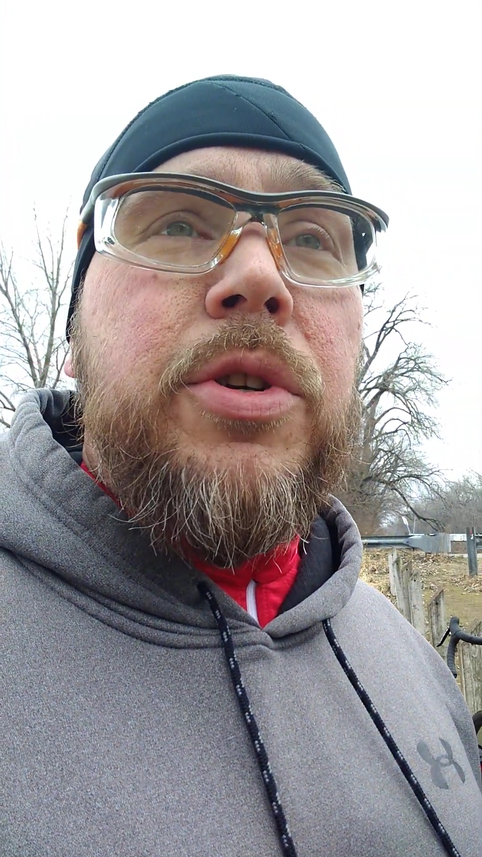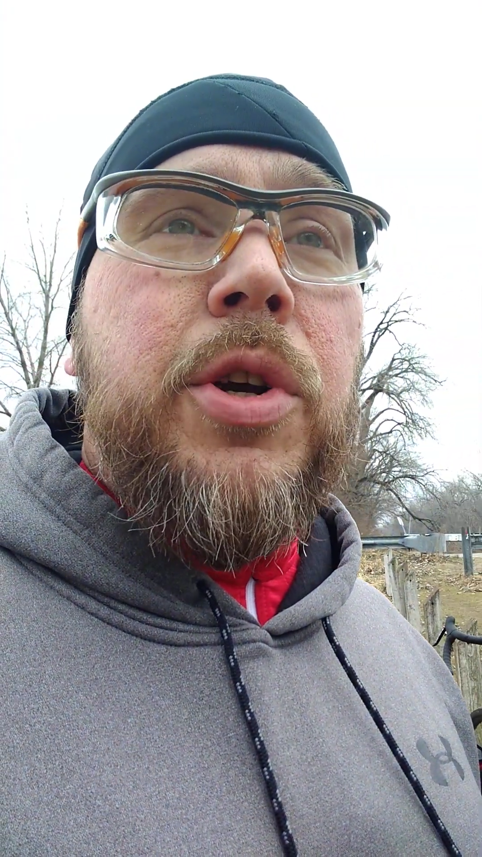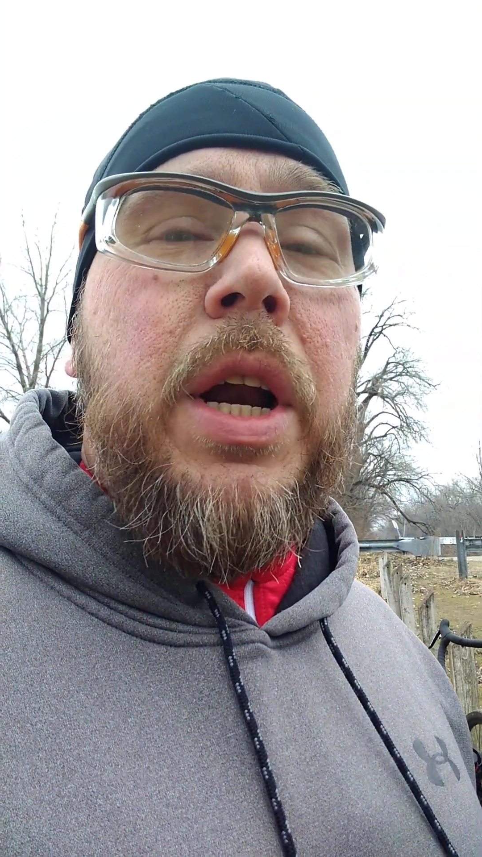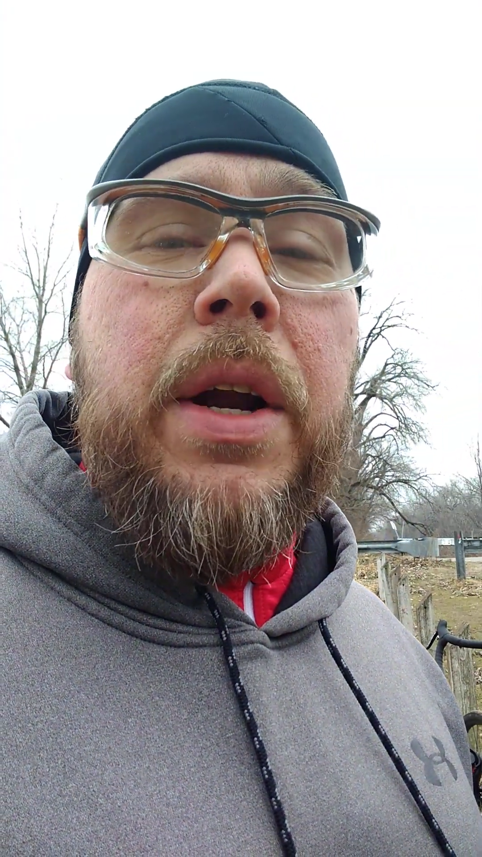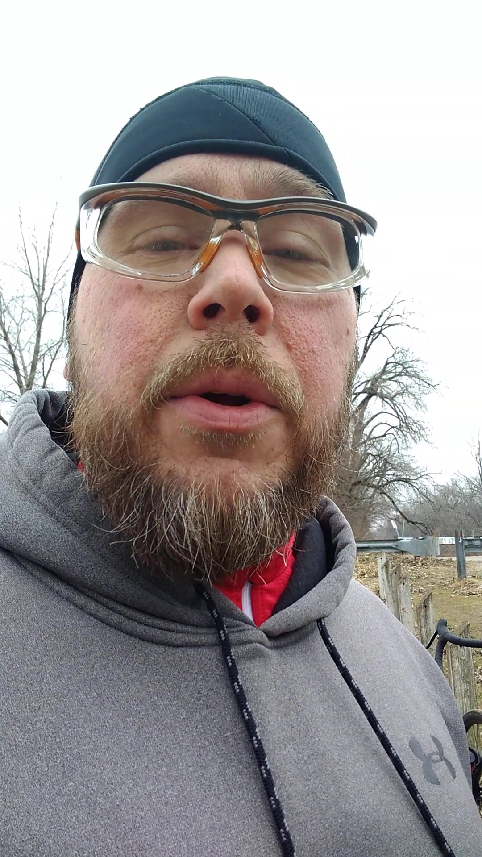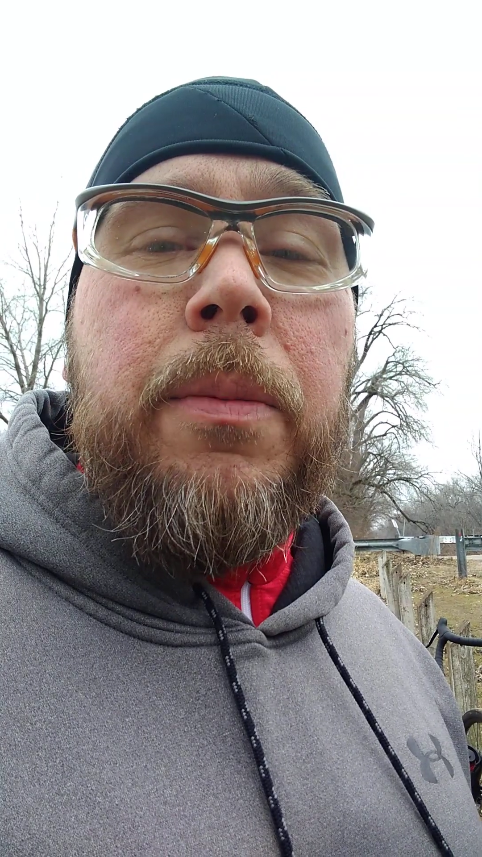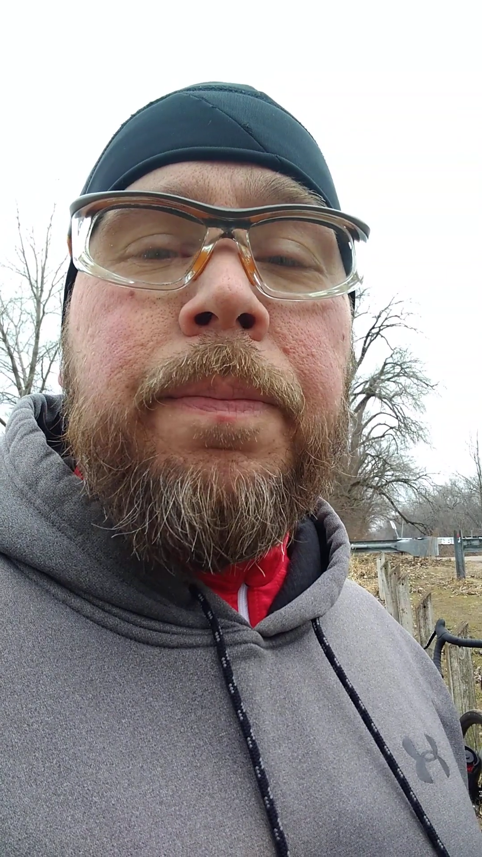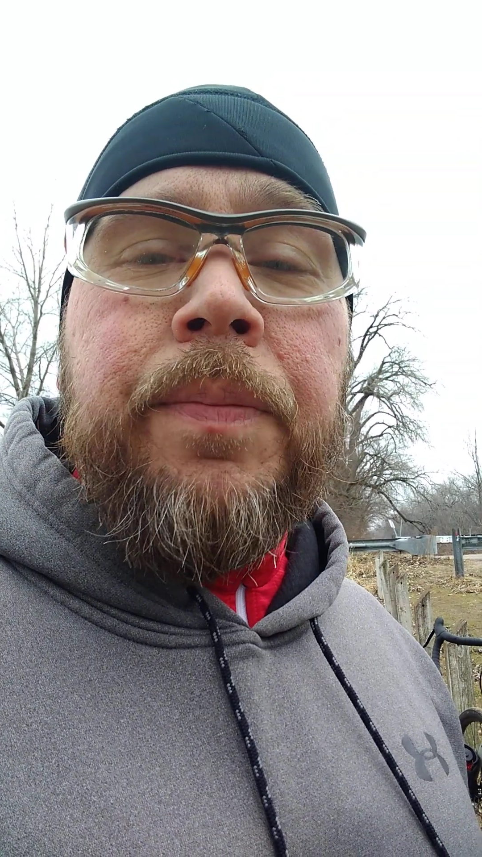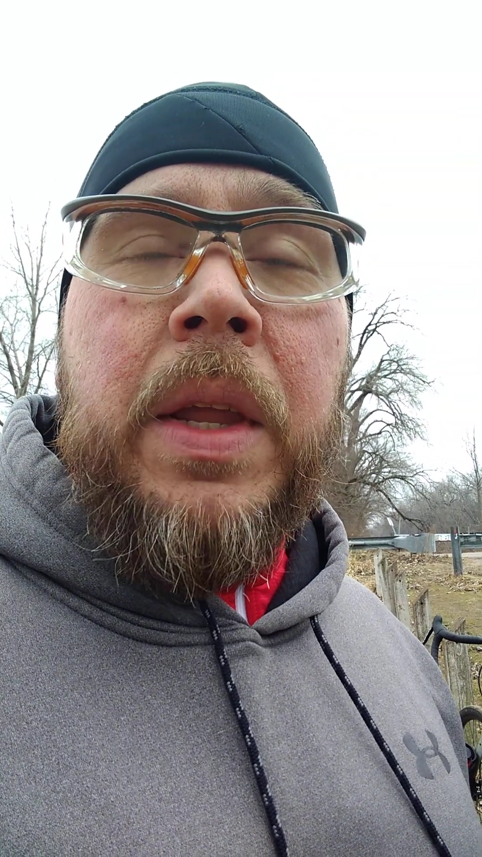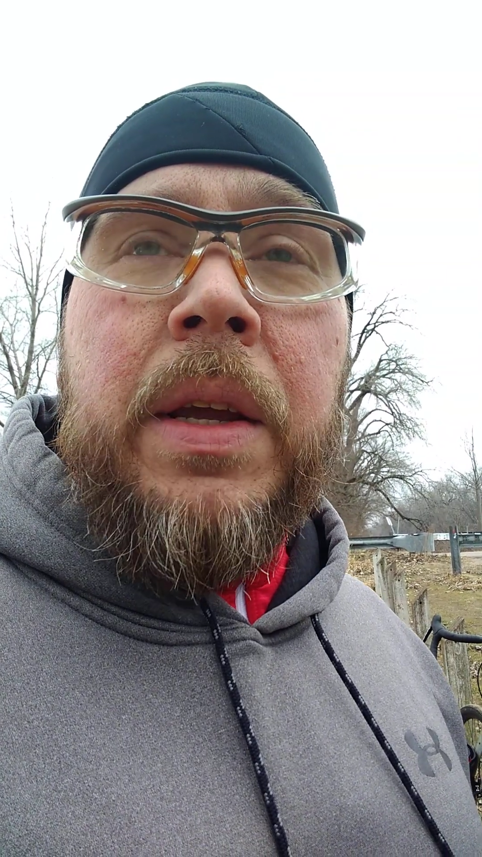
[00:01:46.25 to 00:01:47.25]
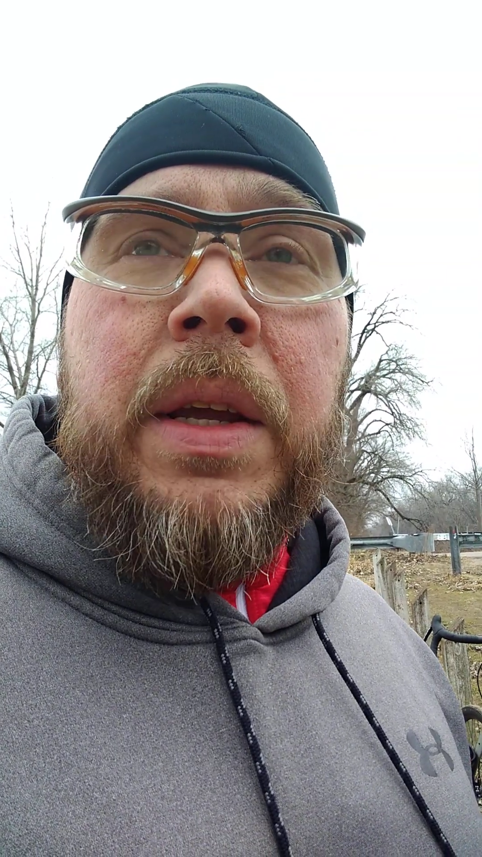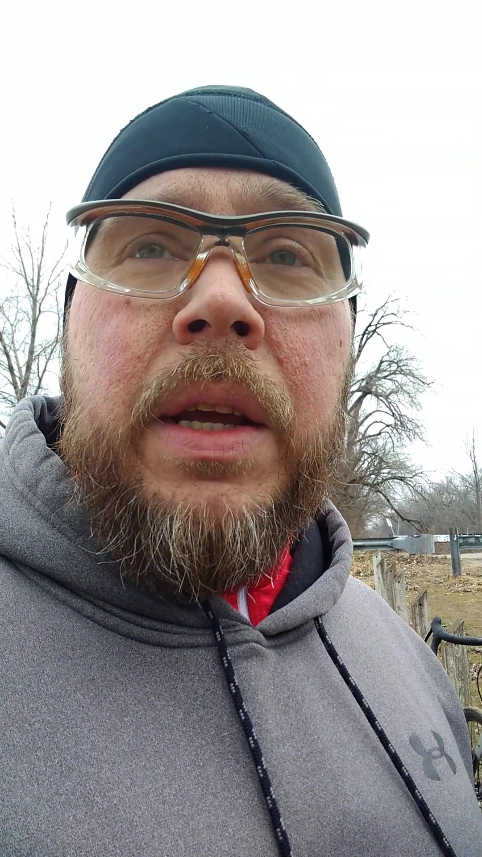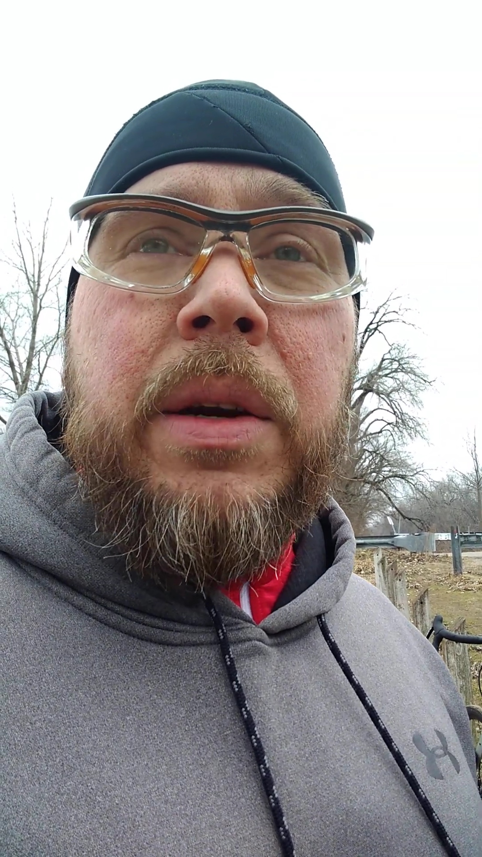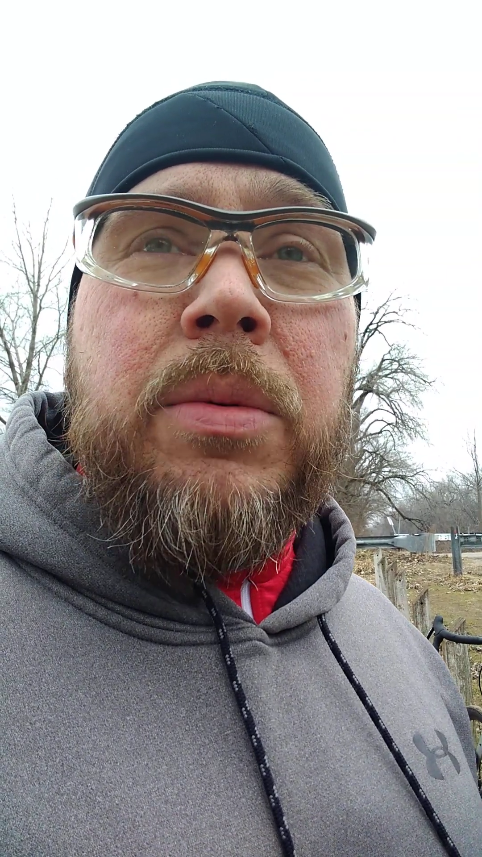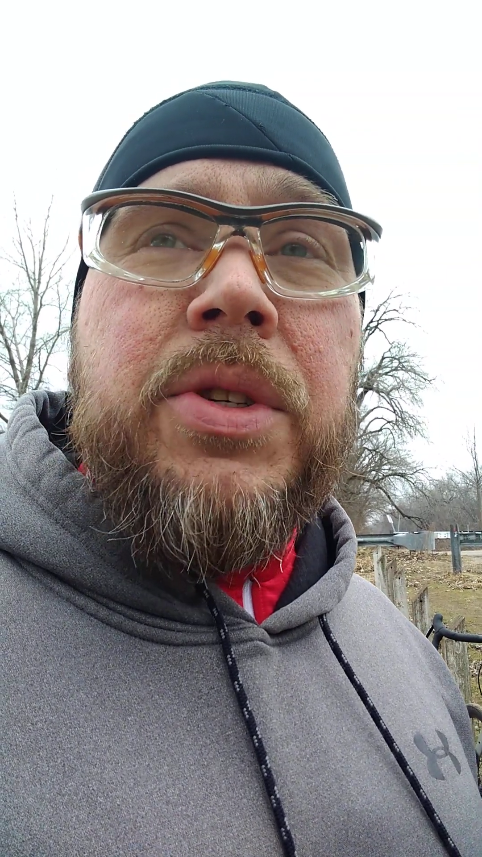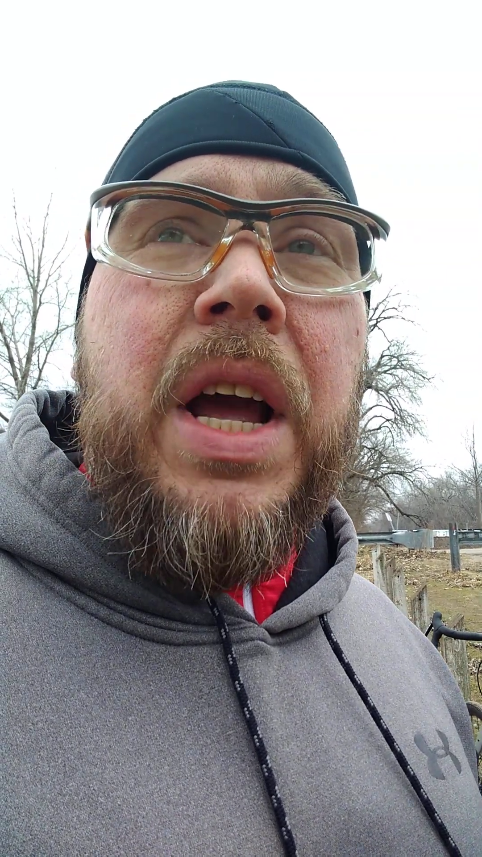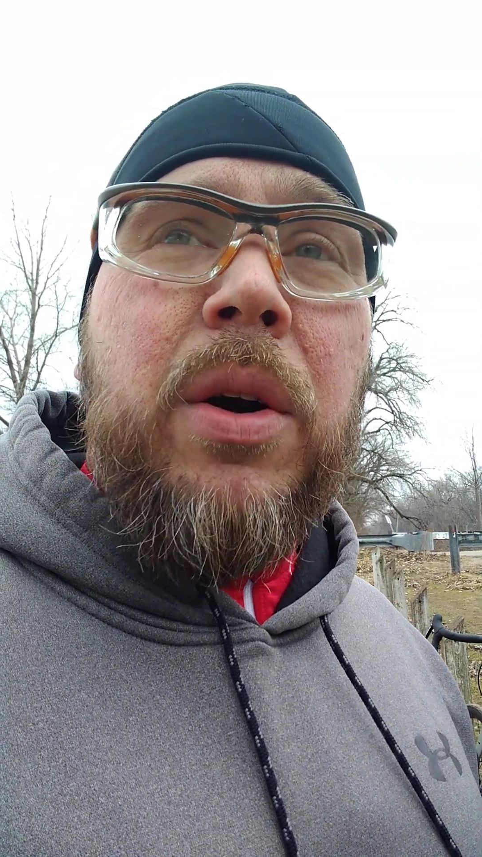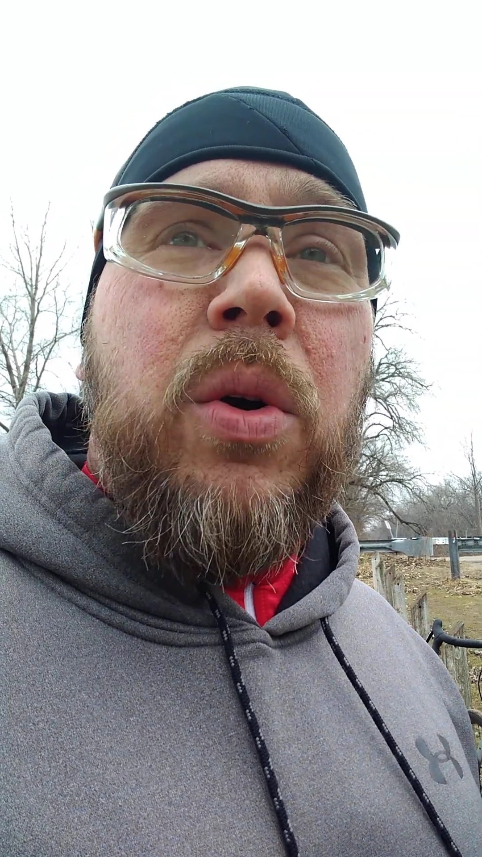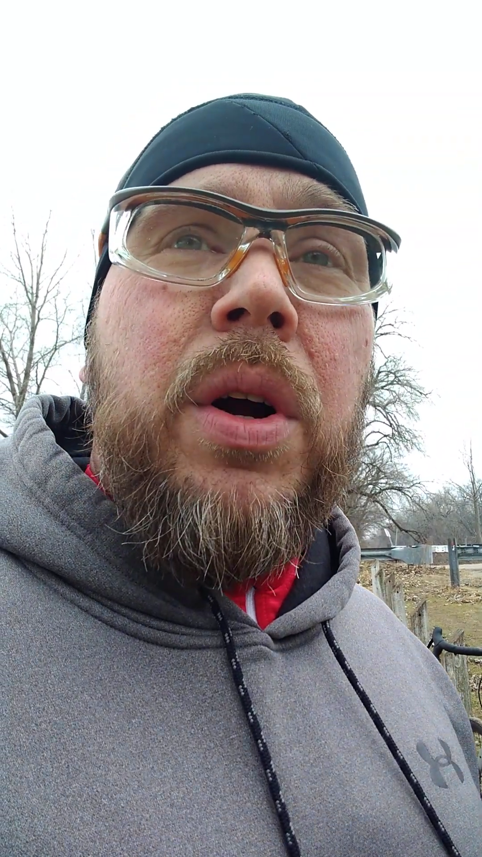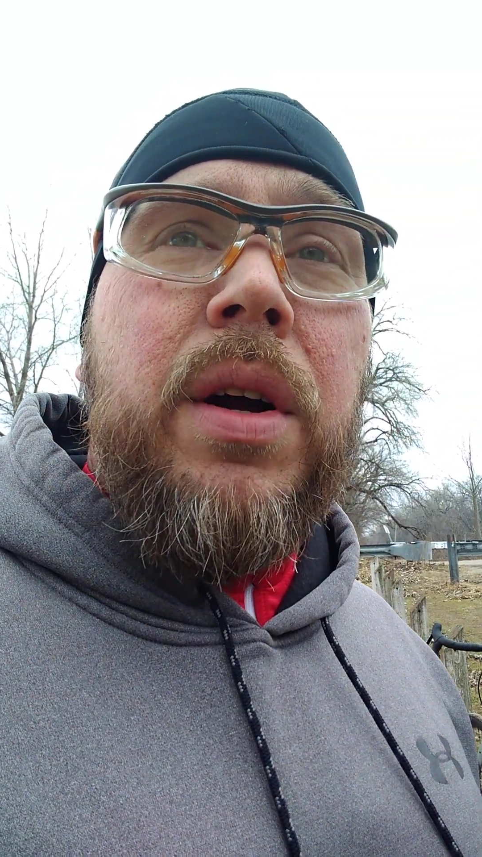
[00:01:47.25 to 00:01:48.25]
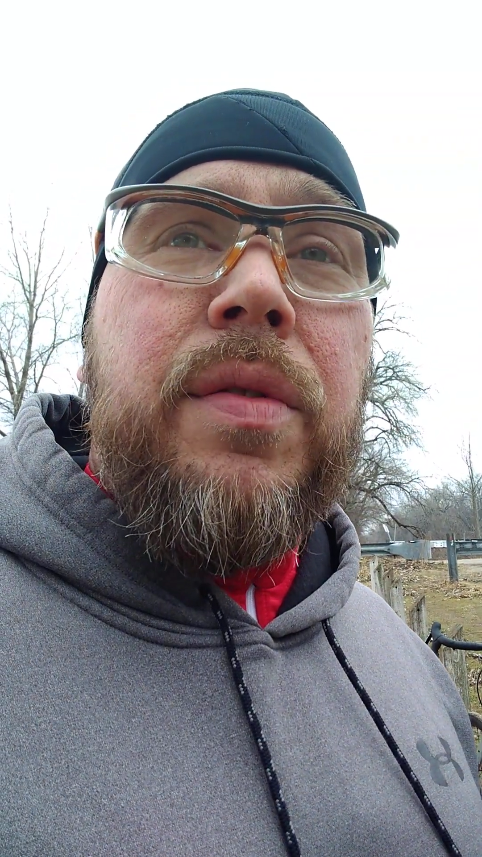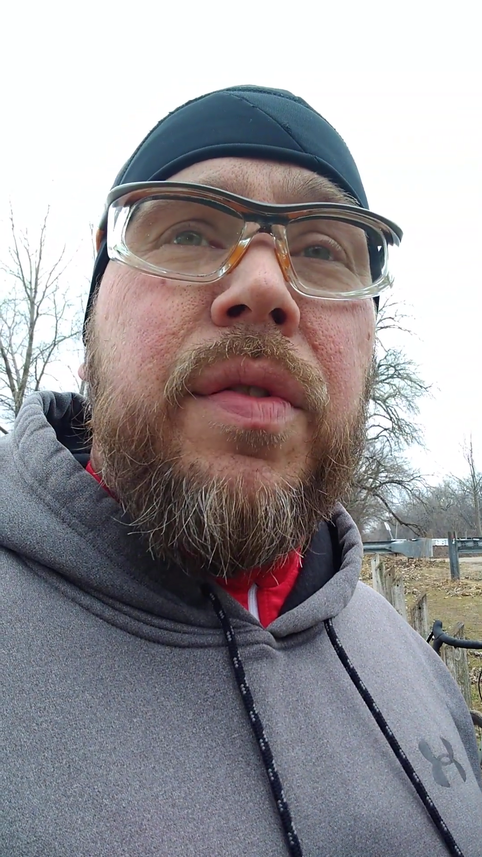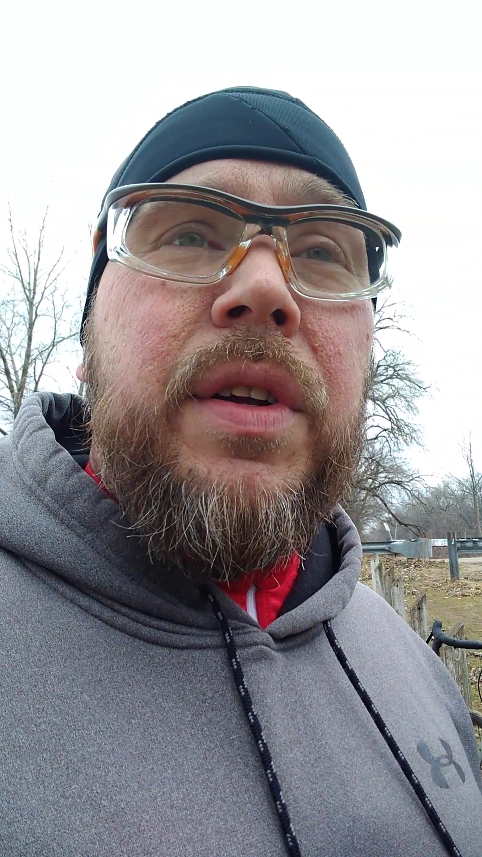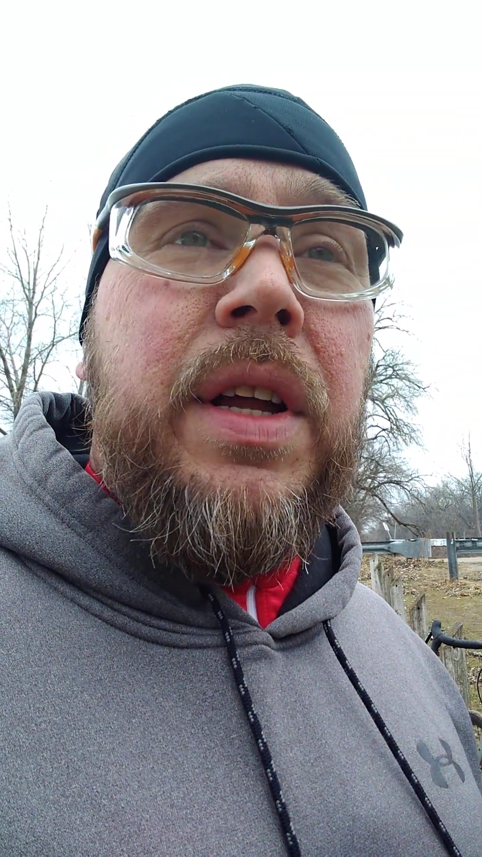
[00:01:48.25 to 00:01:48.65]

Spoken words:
trail, and it was kind of rough.